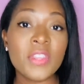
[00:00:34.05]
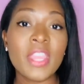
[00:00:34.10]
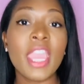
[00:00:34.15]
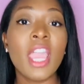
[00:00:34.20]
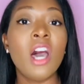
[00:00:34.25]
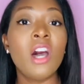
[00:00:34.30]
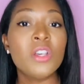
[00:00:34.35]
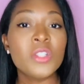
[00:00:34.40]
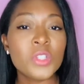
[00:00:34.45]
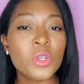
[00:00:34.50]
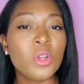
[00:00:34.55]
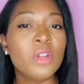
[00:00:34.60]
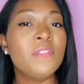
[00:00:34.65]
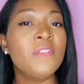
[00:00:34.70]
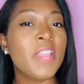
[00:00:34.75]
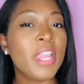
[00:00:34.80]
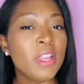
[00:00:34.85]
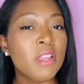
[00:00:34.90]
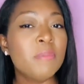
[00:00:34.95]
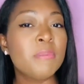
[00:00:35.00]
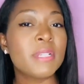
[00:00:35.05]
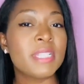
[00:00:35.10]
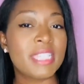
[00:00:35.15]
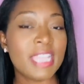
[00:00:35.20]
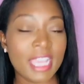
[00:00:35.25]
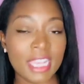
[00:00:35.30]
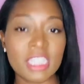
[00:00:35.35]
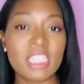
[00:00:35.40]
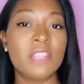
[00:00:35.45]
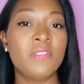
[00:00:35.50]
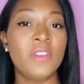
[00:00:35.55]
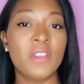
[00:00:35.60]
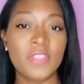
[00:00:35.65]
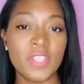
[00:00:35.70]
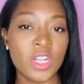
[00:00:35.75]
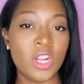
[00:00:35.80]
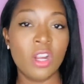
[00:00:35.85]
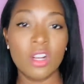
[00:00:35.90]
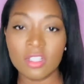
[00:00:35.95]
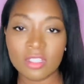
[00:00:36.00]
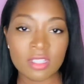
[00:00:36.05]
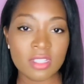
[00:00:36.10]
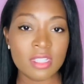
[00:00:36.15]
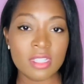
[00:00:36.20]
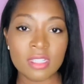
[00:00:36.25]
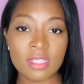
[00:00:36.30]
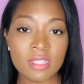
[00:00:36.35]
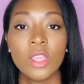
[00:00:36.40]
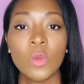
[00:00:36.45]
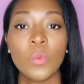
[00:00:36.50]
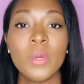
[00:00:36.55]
They also are very protective of the narcissist.